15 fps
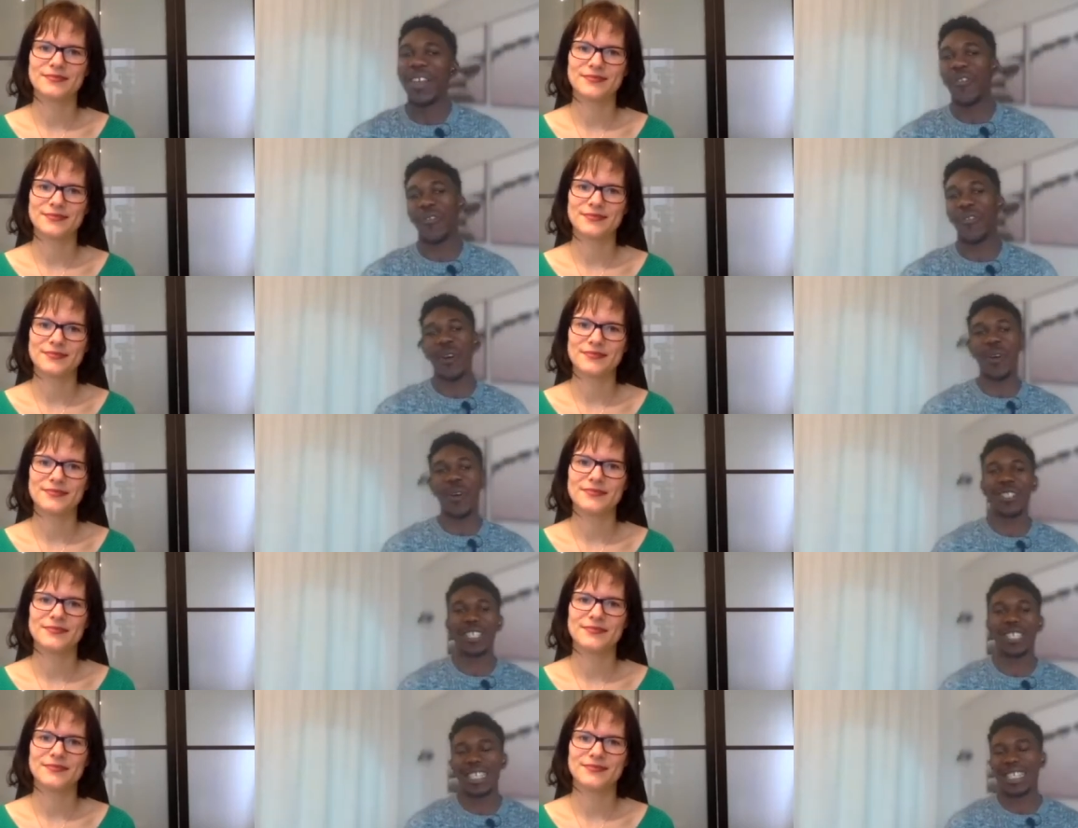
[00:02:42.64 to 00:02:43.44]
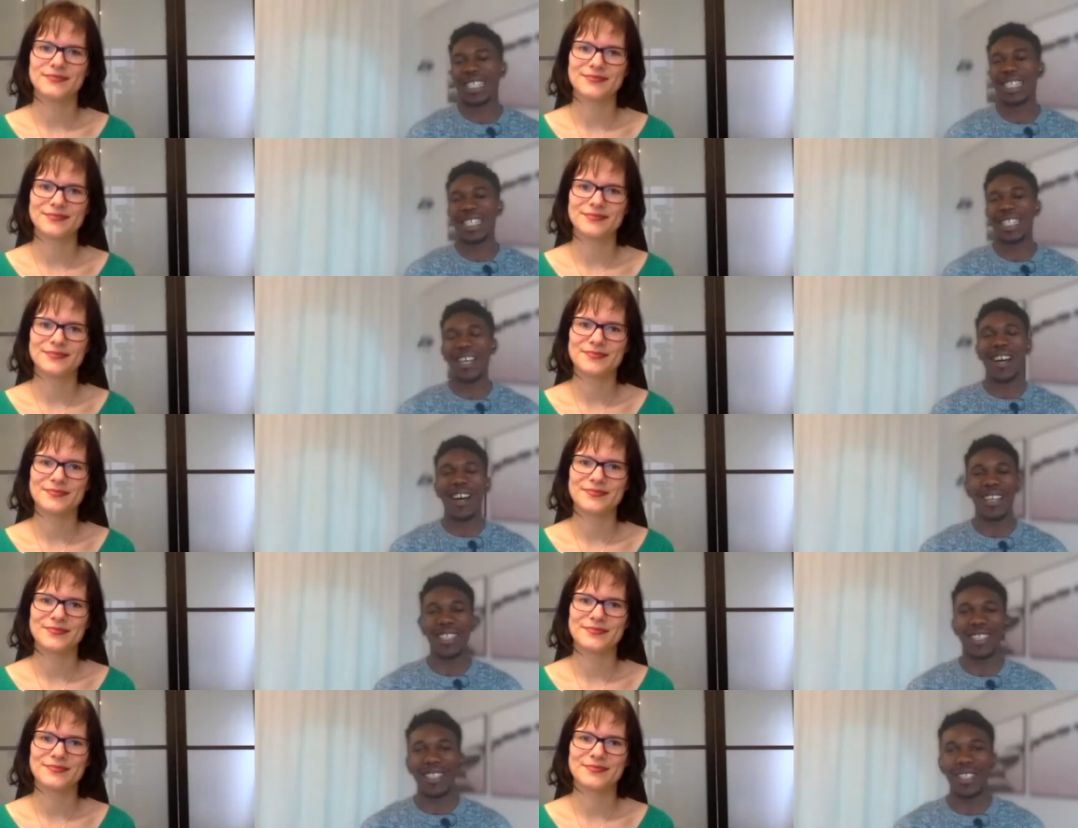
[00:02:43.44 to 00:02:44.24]
Speaker 1: for our Chinese
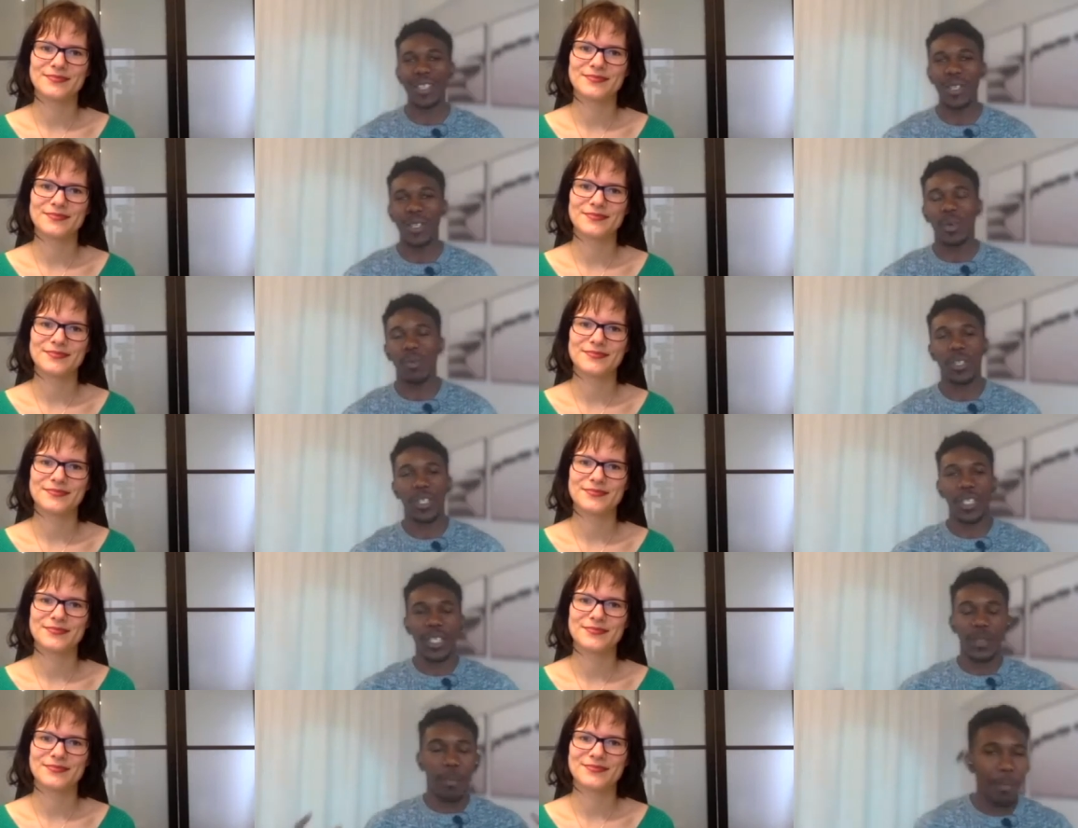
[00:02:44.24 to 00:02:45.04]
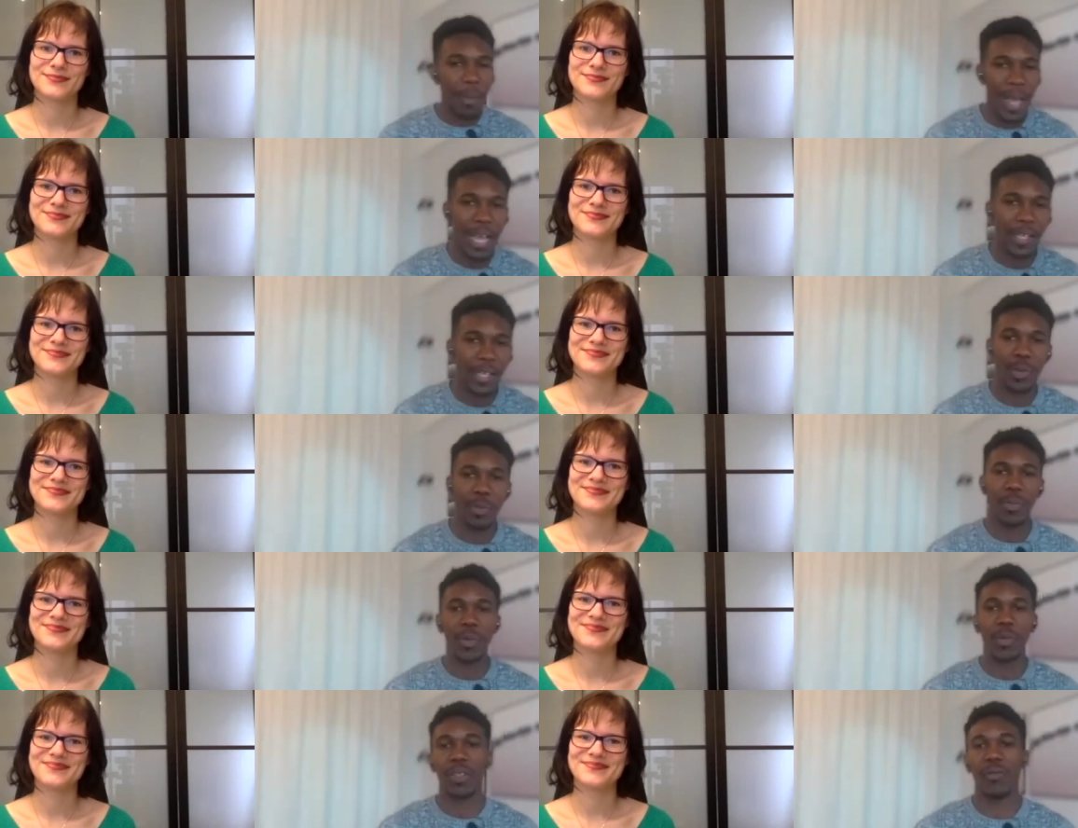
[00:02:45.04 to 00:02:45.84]
audience, which is packed with
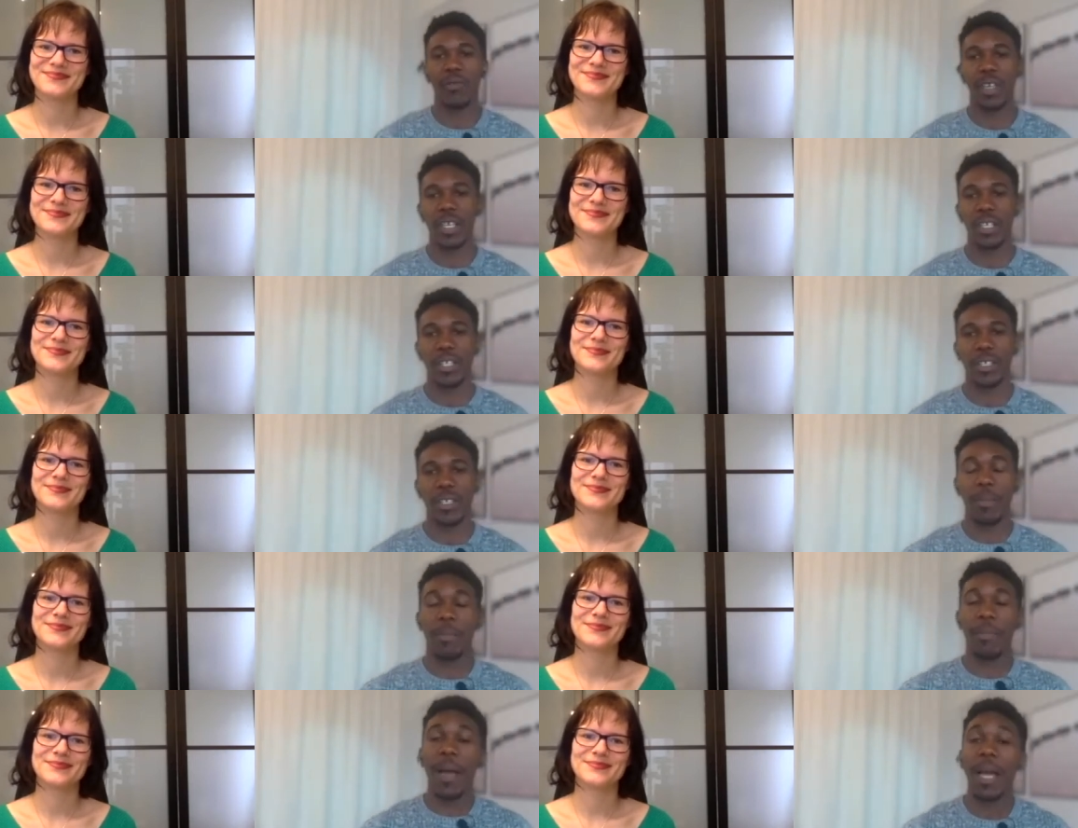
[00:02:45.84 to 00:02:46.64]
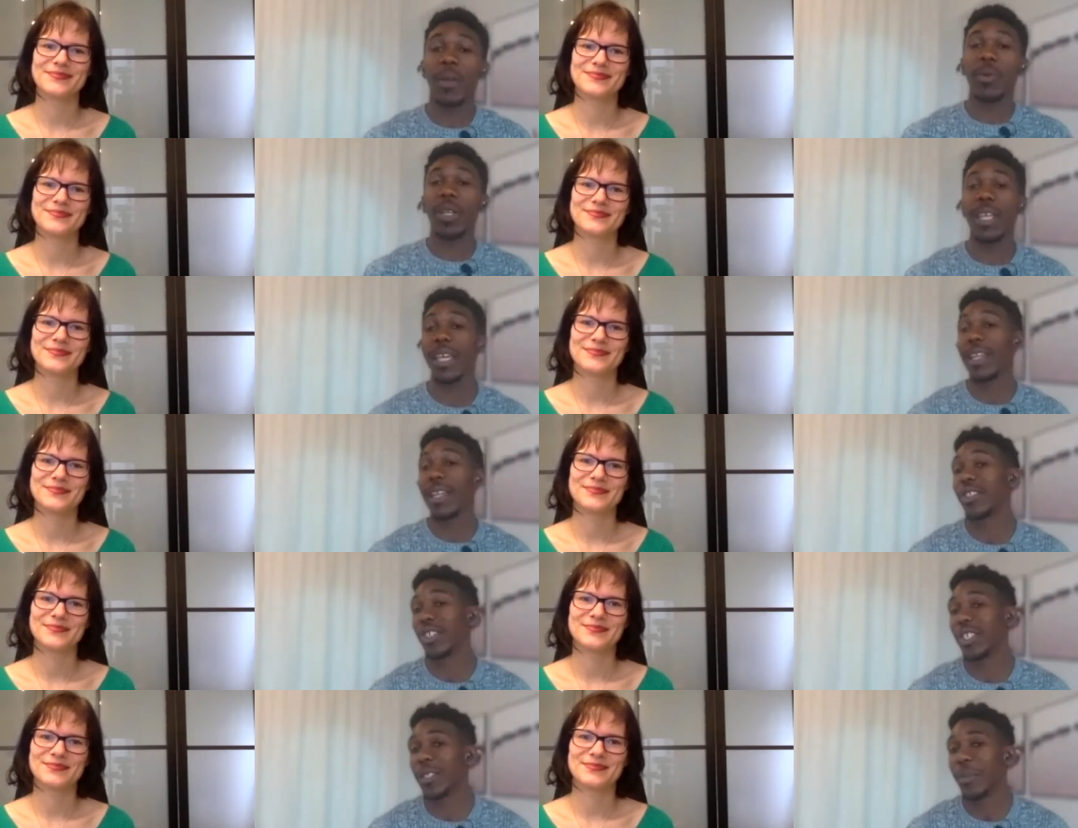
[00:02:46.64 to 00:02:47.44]
motivation and packed with the
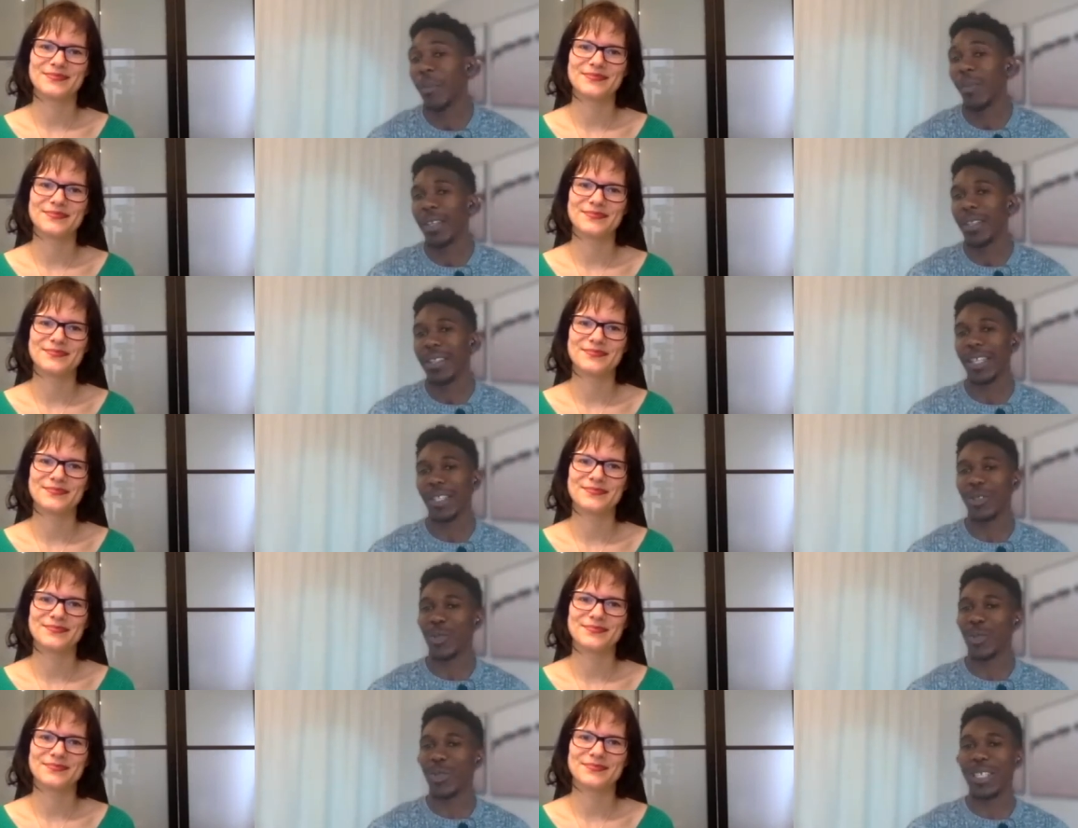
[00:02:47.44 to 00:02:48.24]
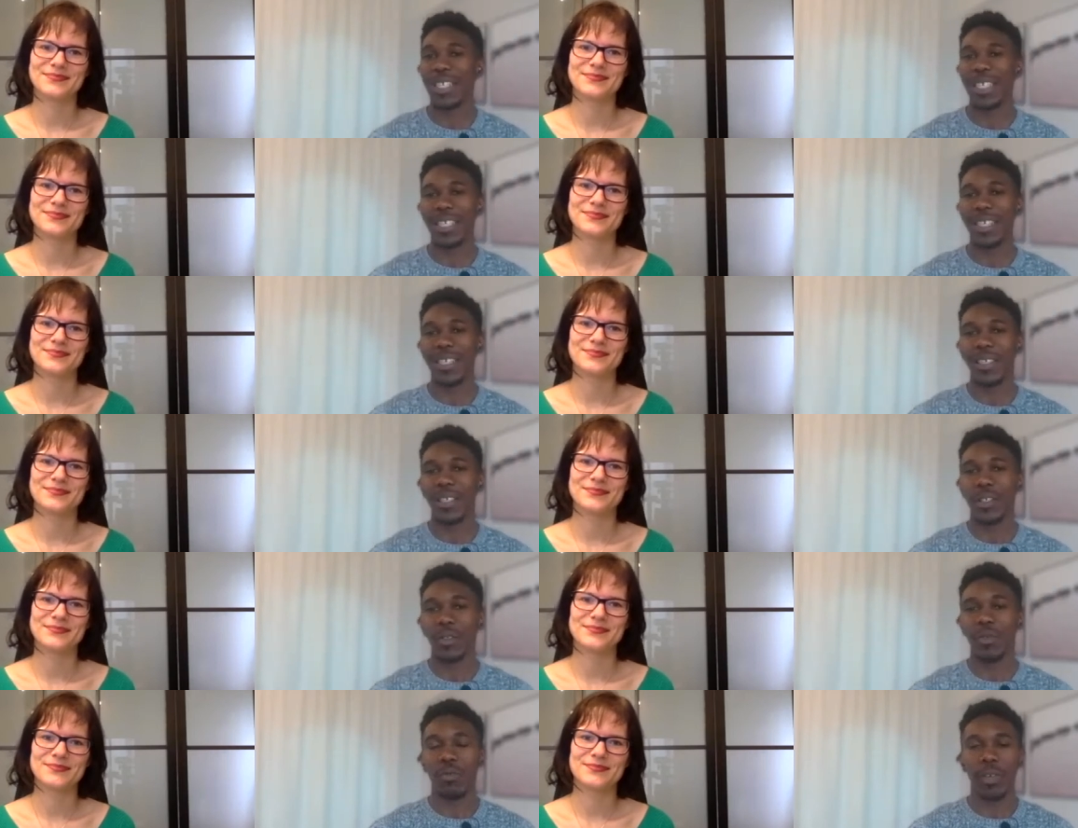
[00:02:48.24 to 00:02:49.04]
energy that you need
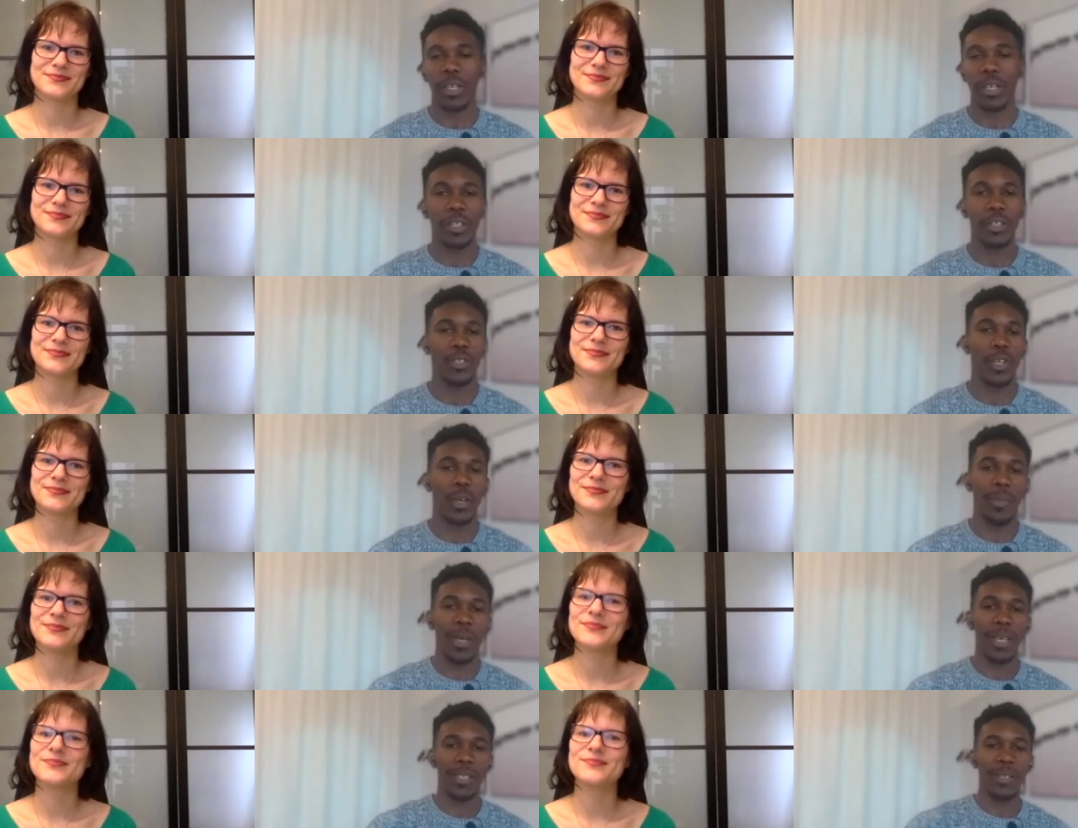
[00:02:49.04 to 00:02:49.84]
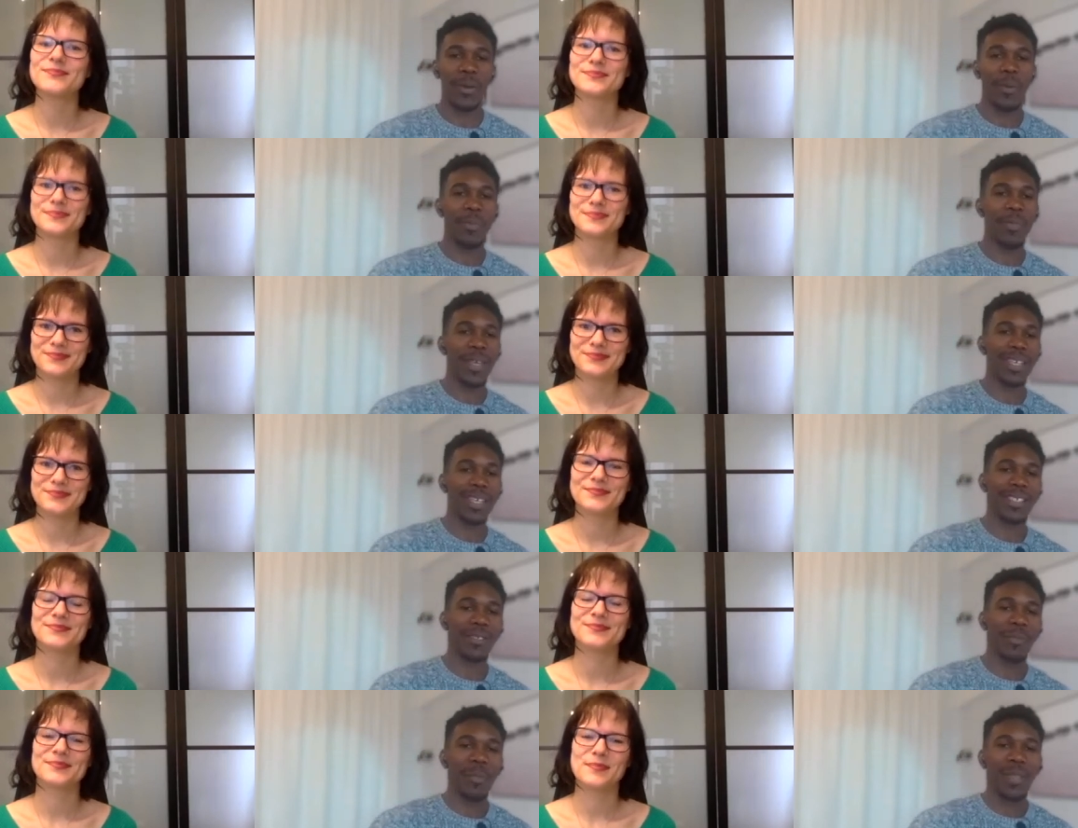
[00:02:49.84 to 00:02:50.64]
to really shop as your
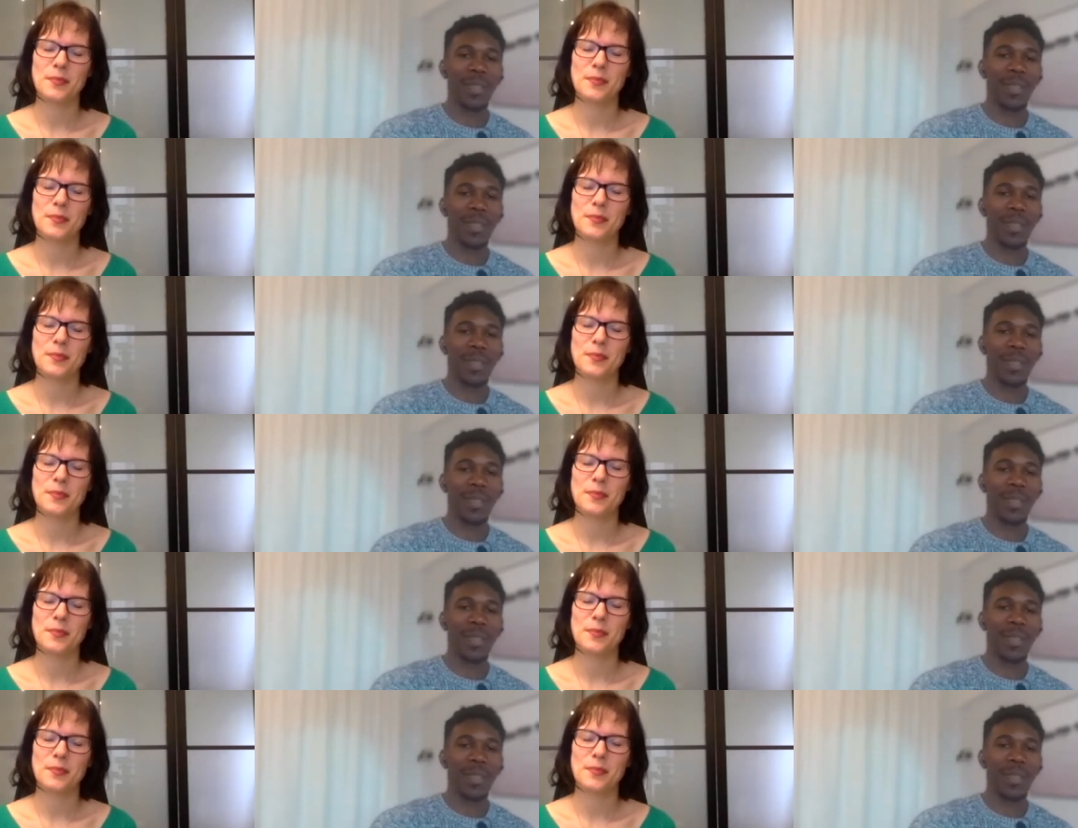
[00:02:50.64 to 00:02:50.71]
best.